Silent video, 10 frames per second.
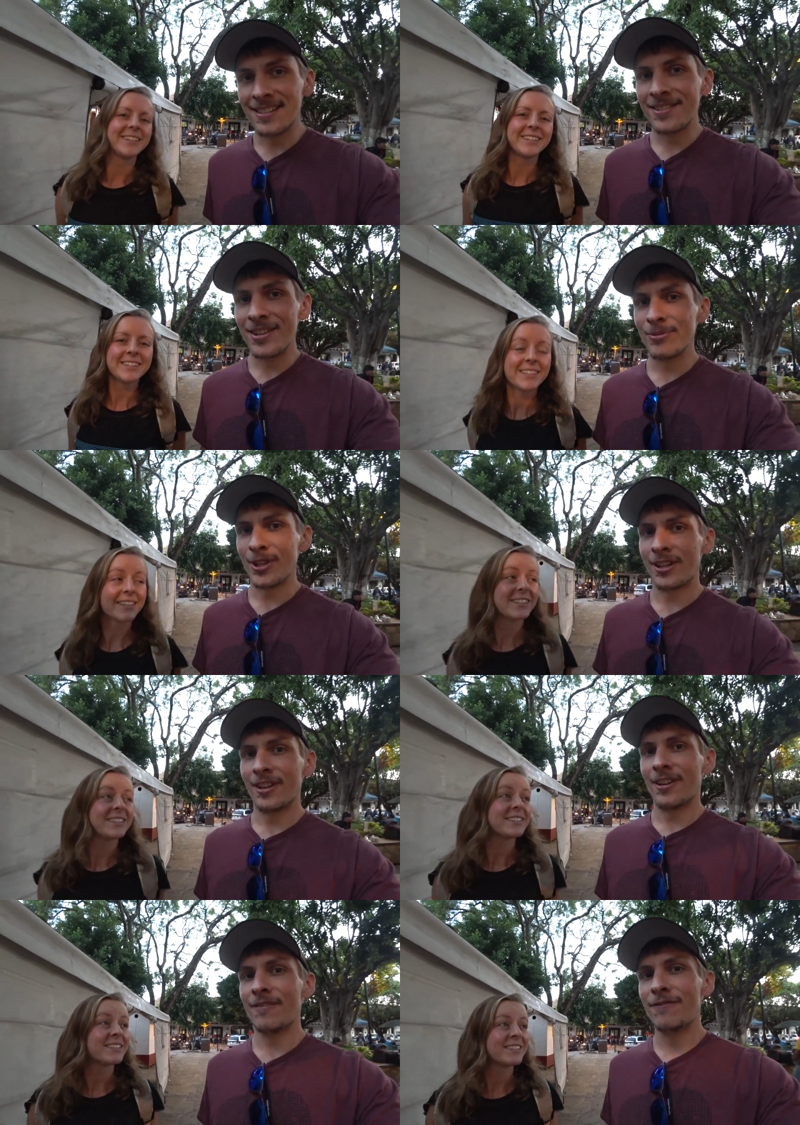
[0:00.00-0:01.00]
Speaker 1: it seems like
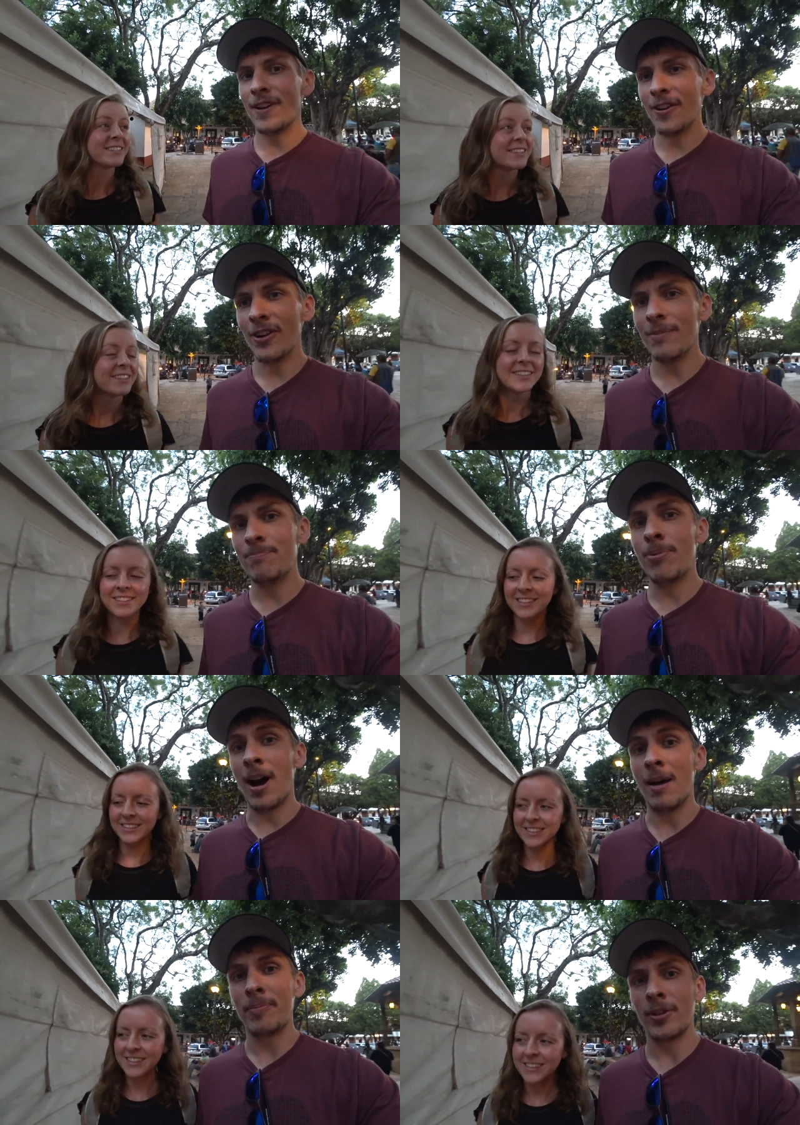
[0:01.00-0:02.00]
a very
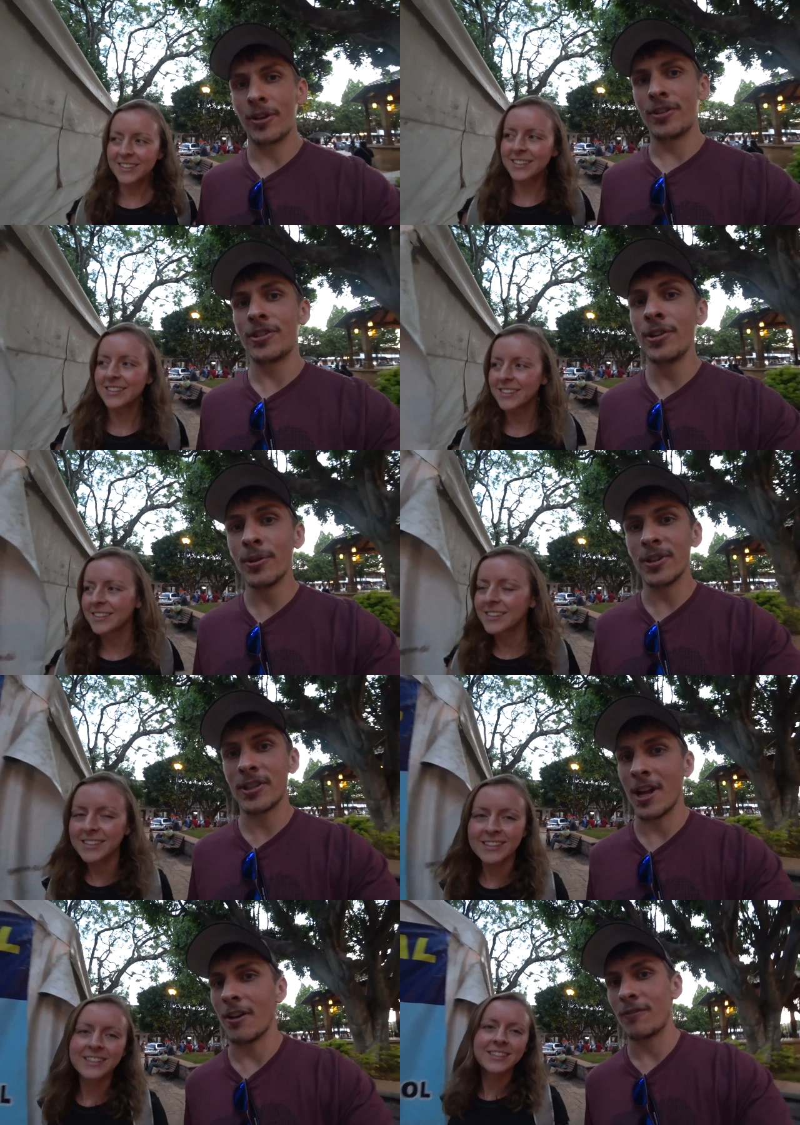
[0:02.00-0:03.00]
popular tourist
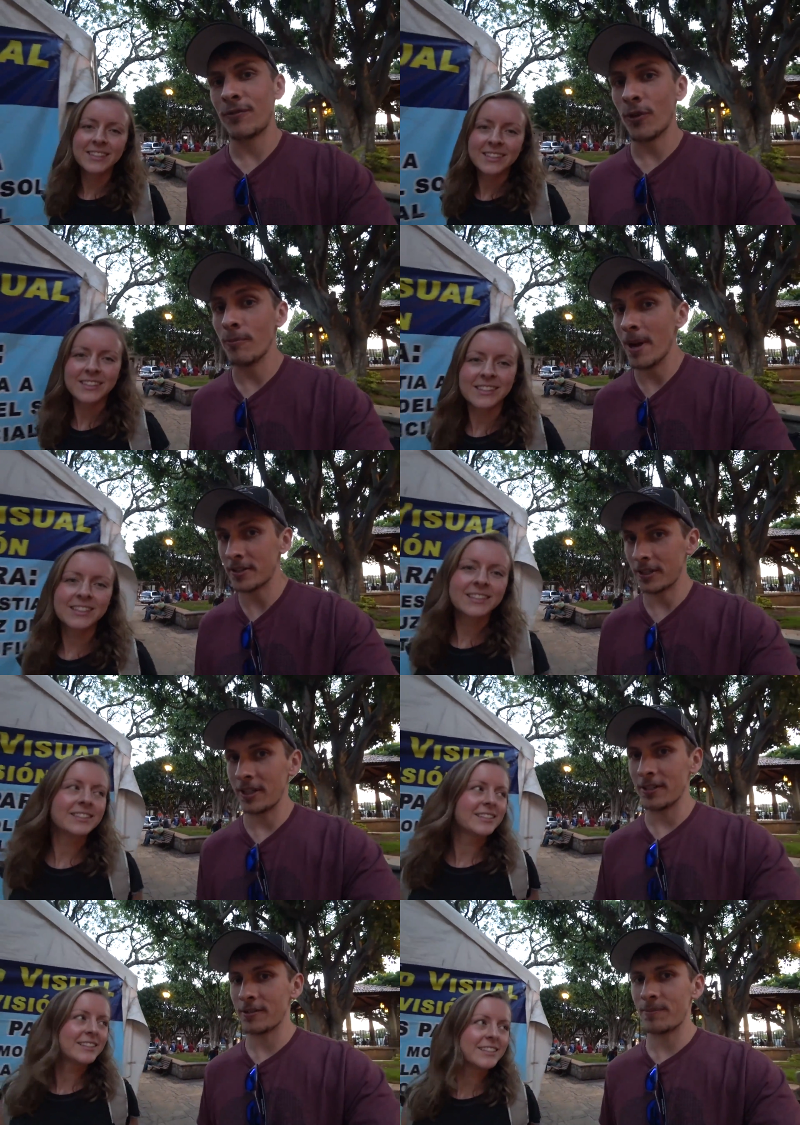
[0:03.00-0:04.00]
town for
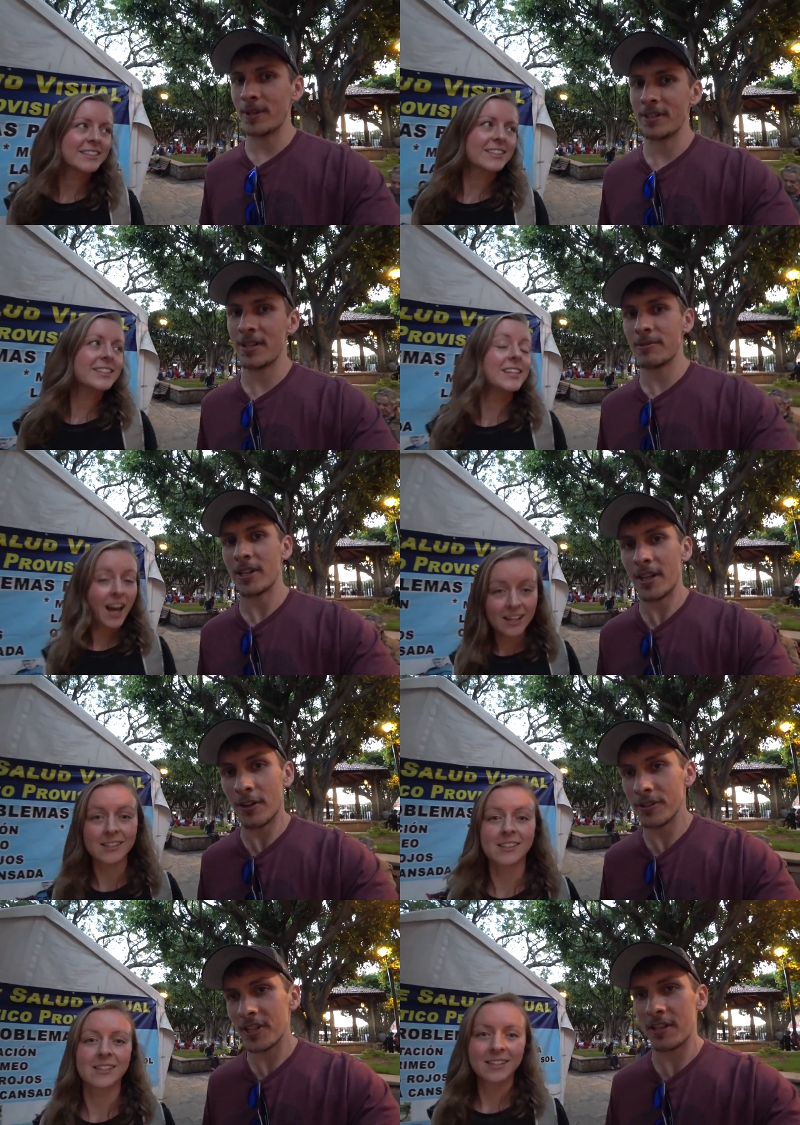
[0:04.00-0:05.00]
Mexicans, but it seems yes. like they
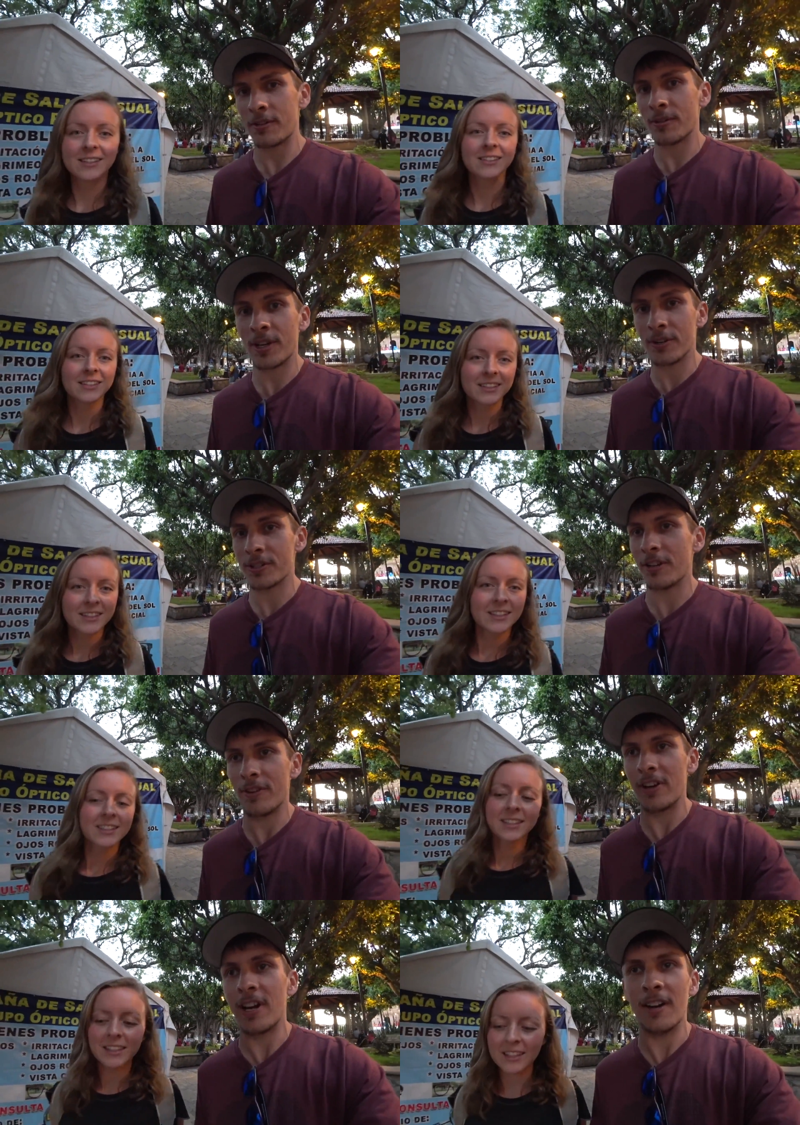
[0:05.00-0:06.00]
don't see gringos here
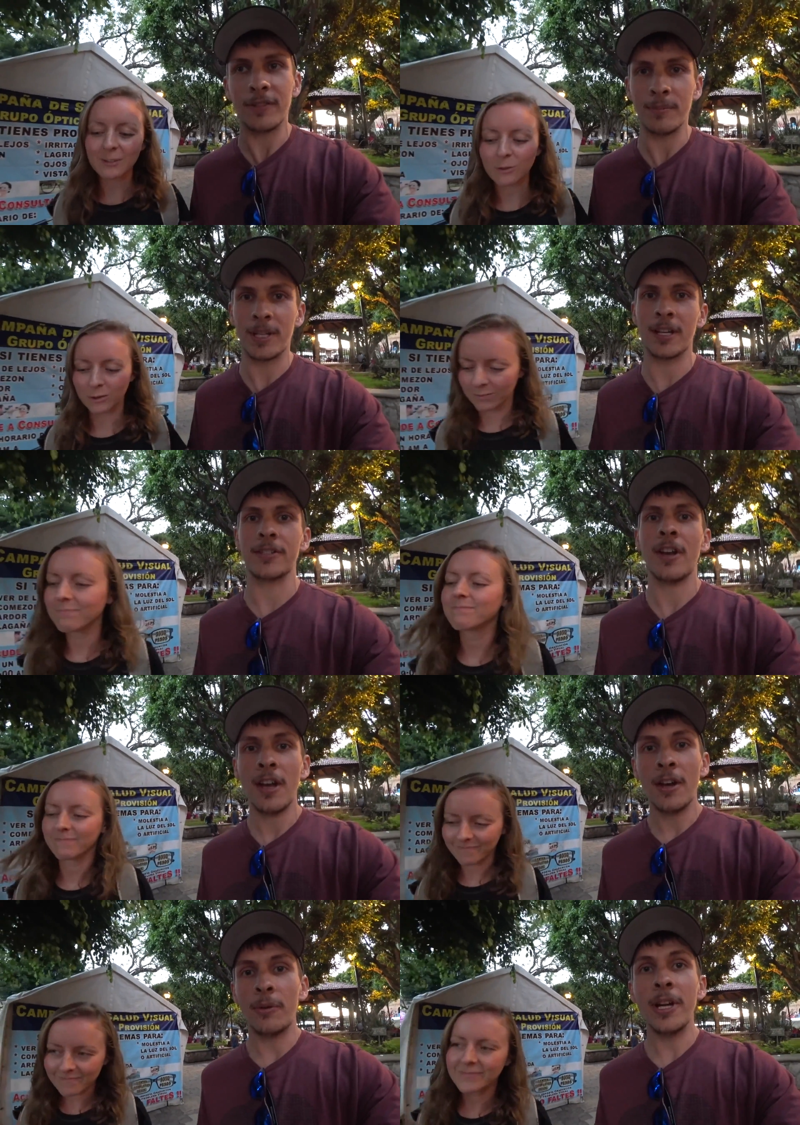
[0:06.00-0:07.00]
very often because
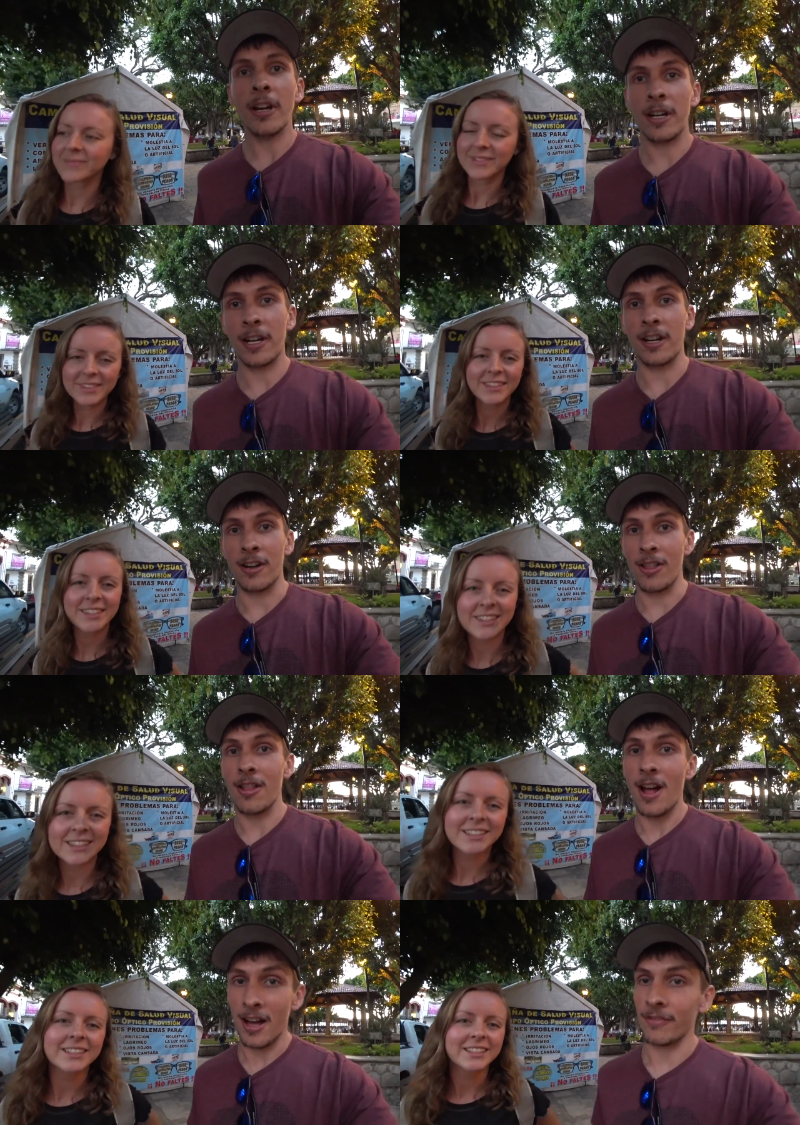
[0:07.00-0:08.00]
we are getting a
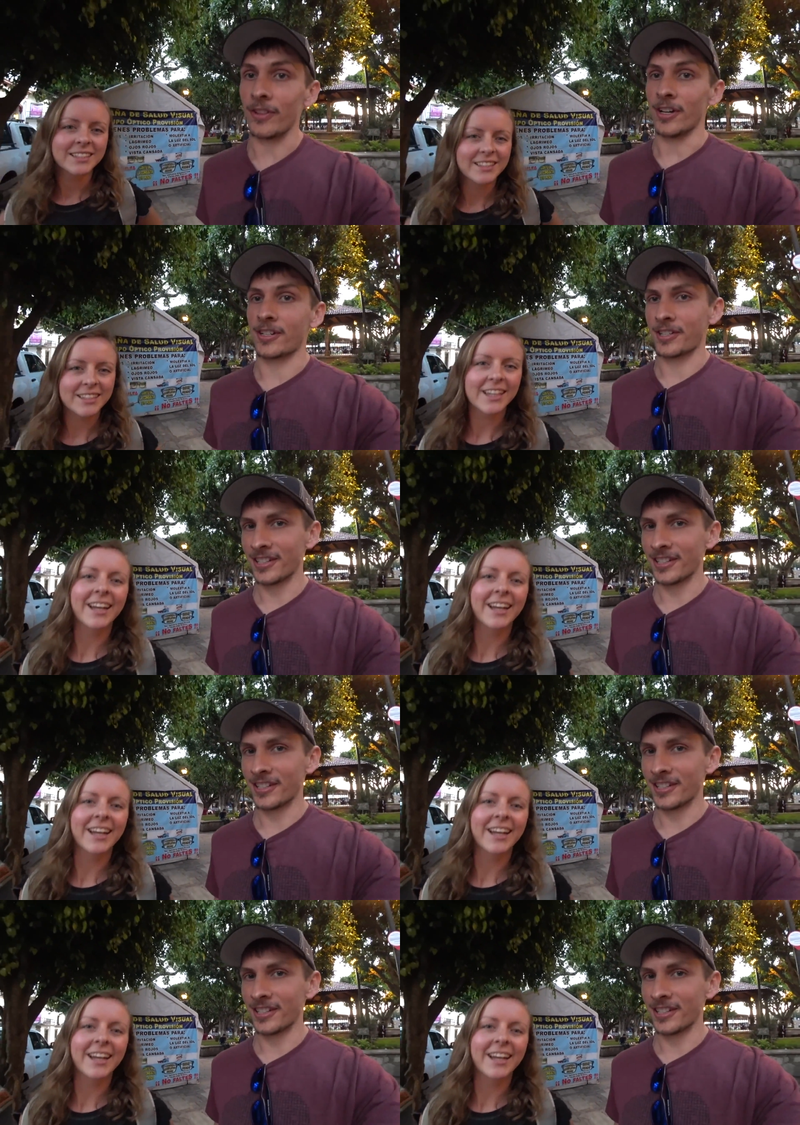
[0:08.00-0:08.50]
lot of looks.